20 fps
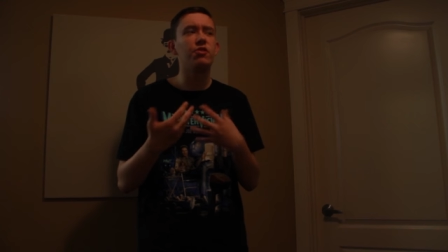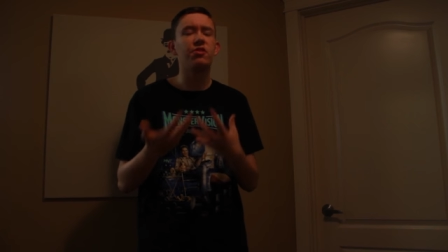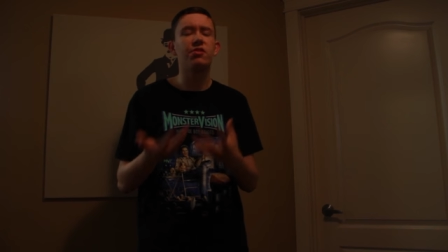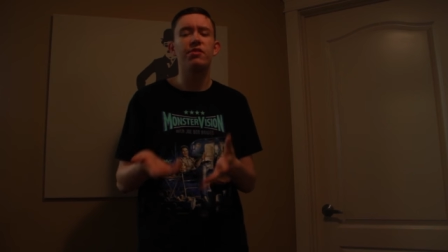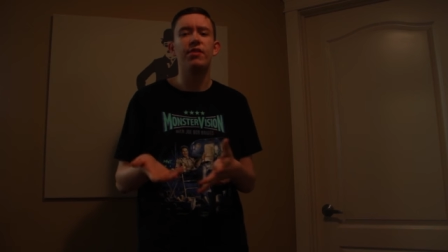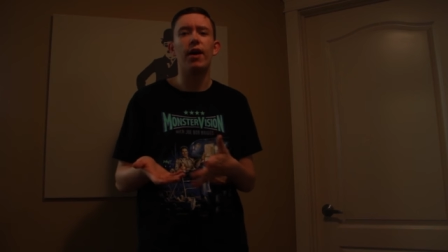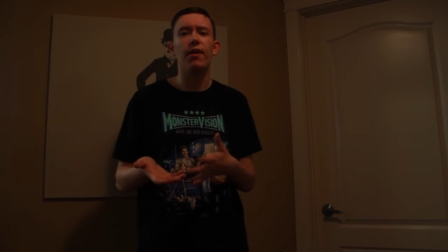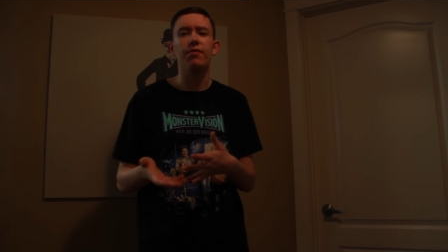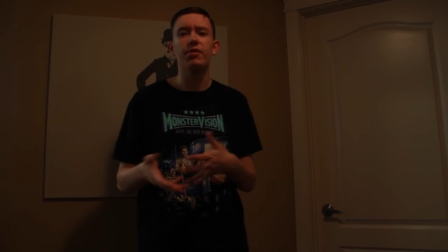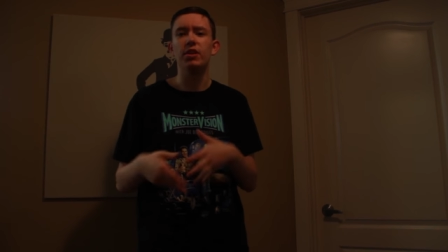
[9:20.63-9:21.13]

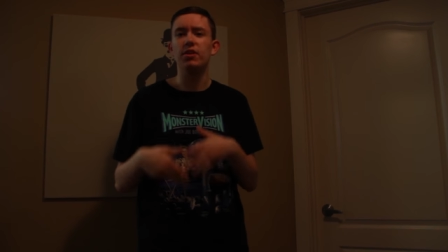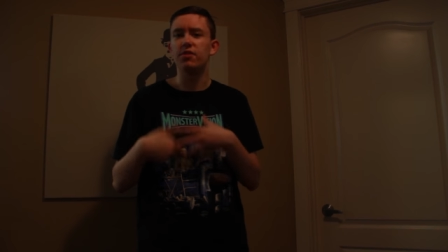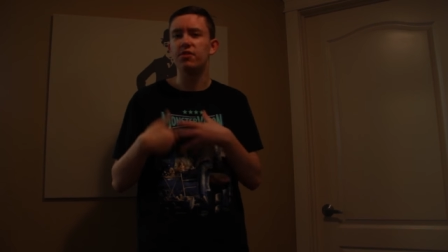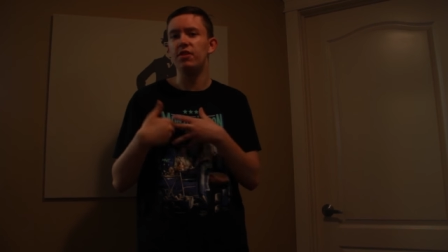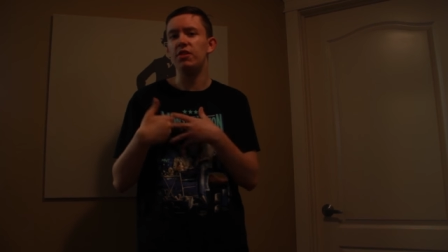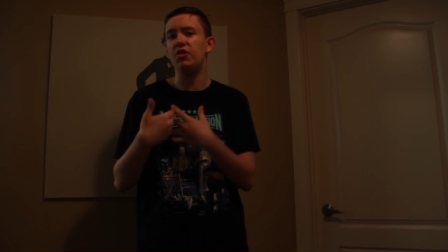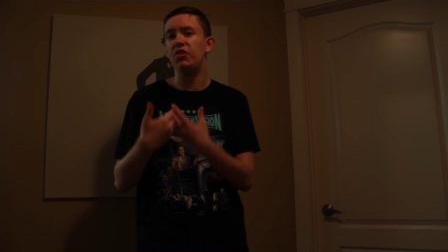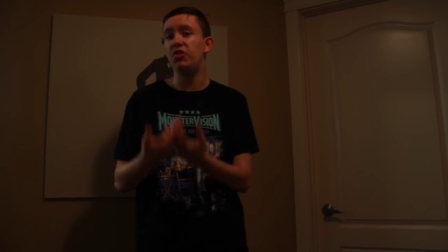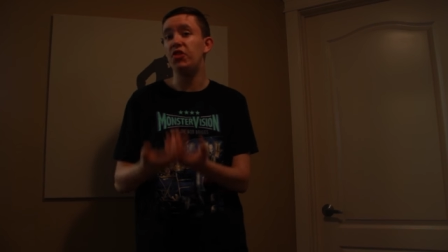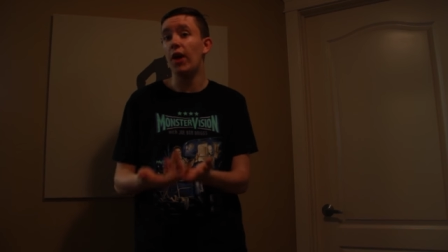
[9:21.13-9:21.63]
just stuff
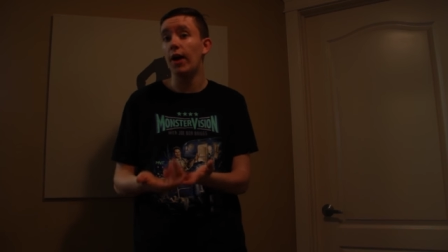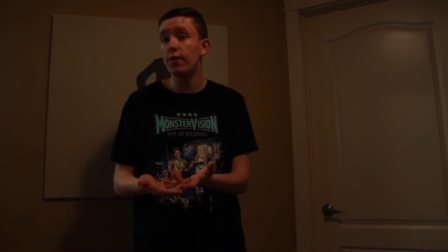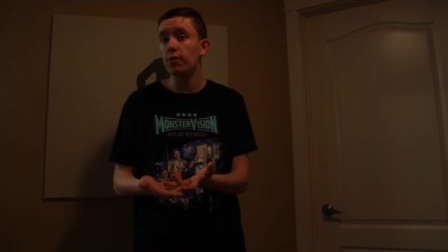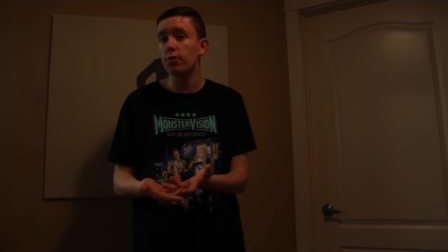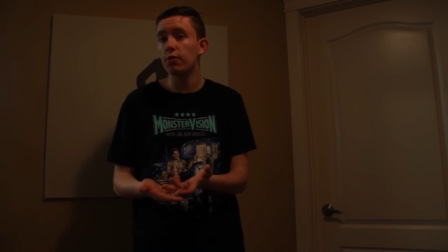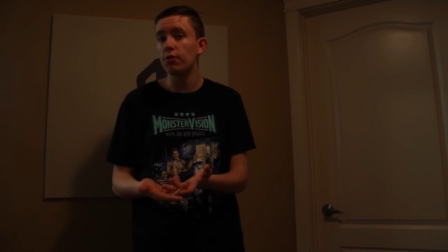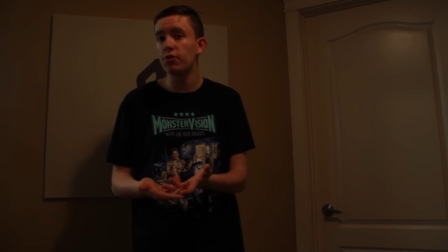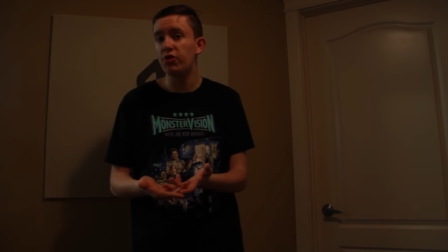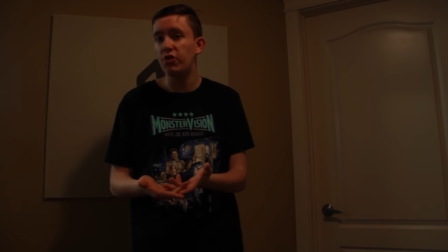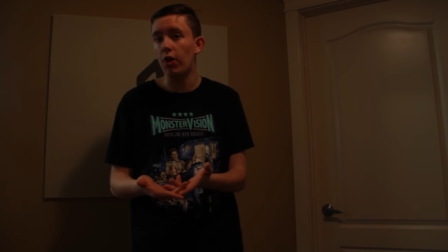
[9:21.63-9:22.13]
that's the
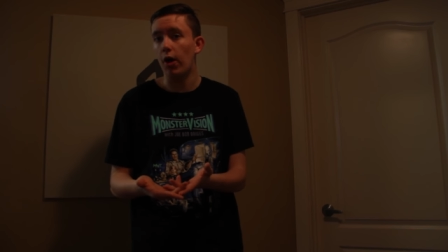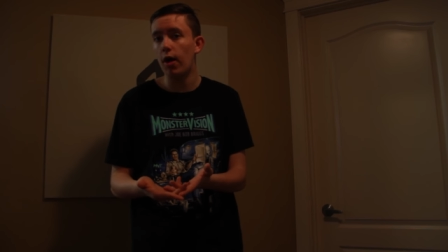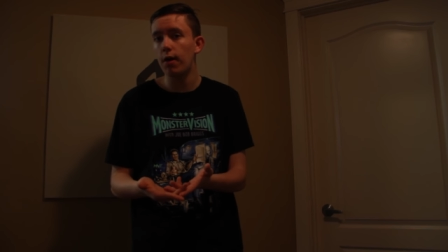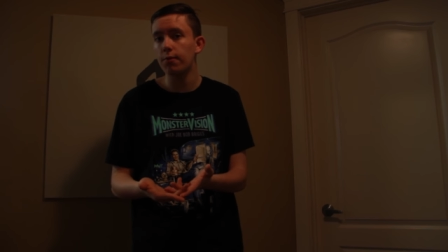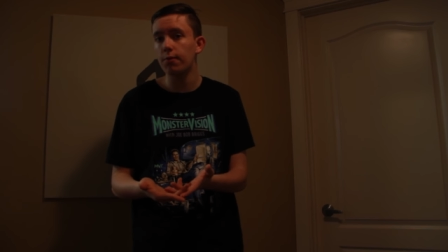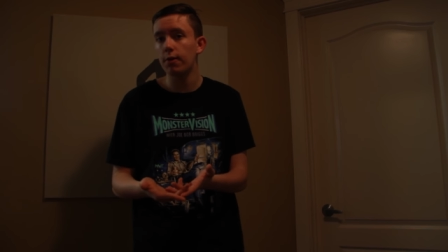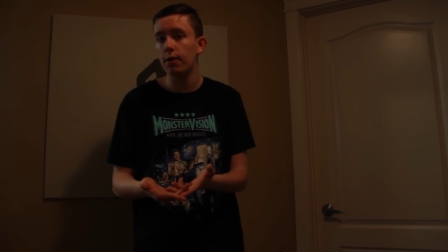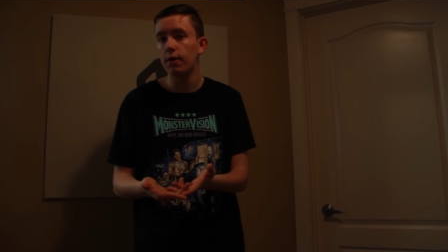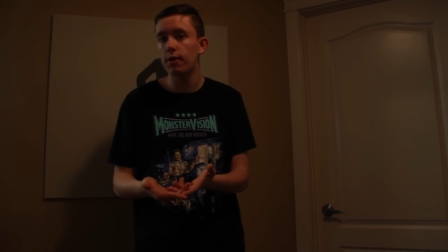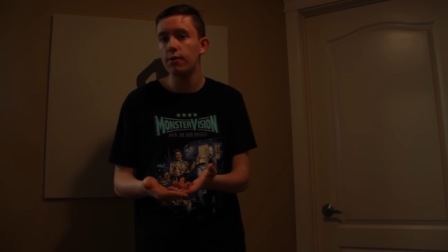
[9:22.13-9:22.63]
general
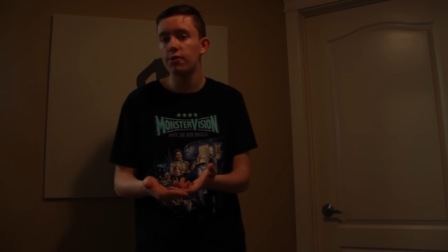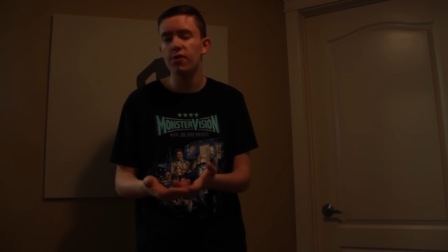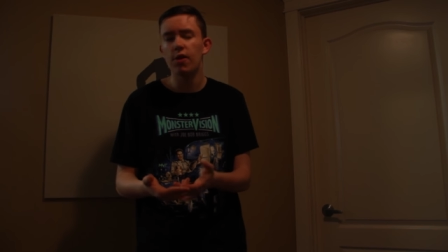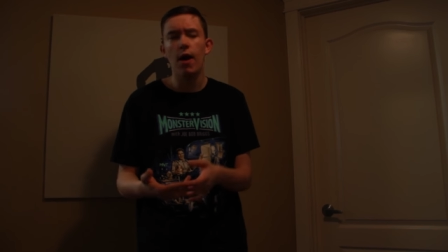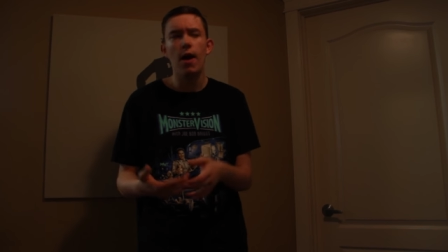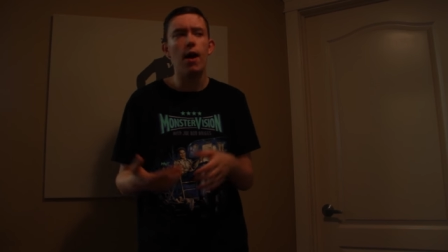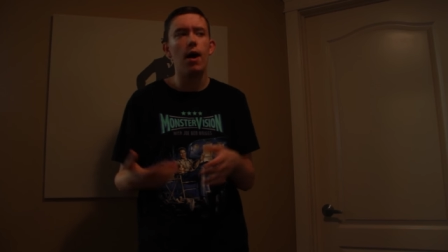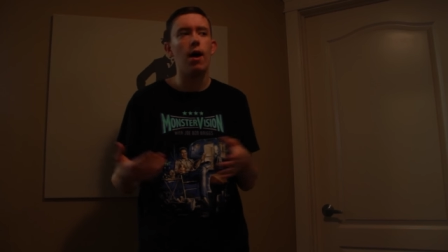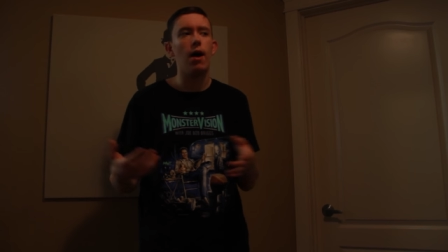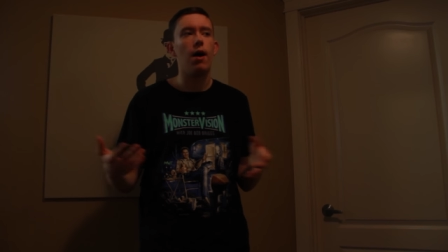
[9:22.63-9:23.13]

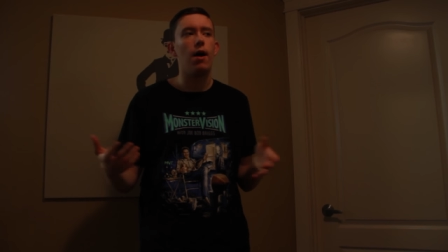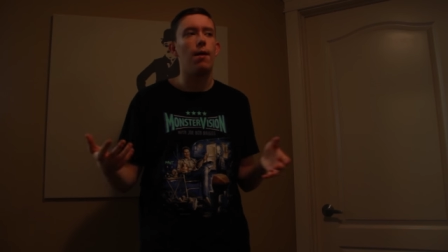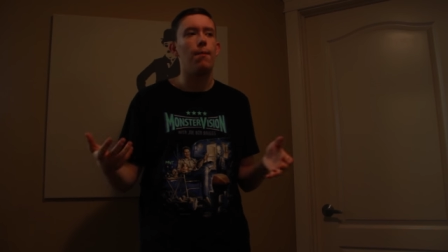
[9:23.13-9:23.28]
genres.